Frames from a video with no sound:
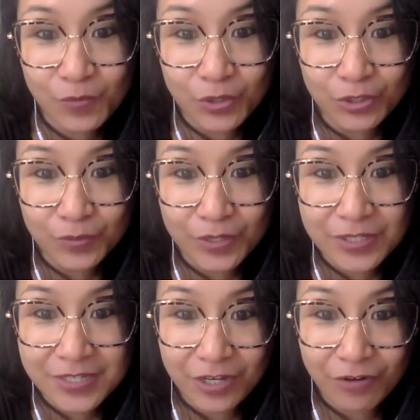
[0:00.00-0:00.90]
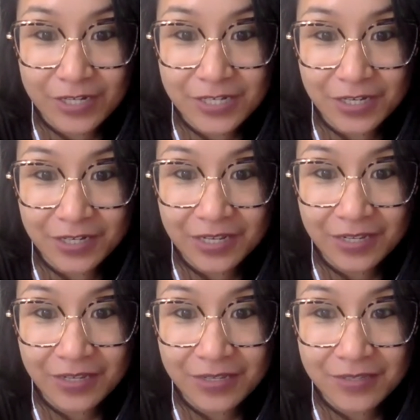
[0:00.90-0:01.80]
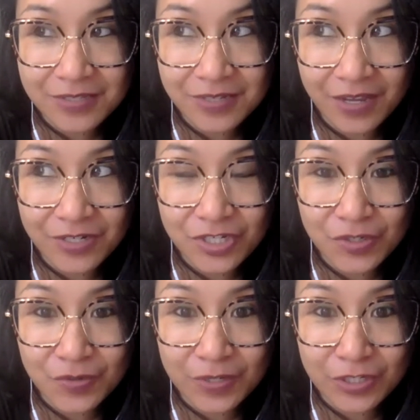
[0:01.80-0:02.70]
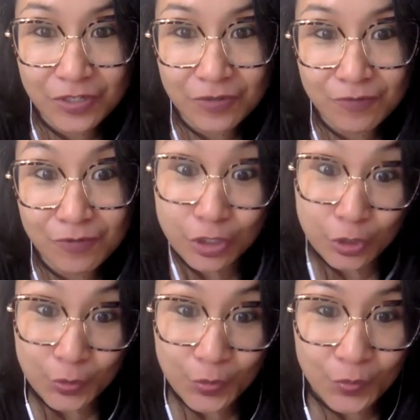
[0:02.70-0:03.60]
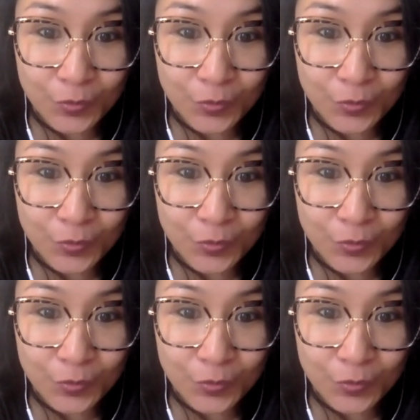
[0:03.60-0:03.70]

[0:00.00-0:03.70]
world where it's like your identity is tied to what you do,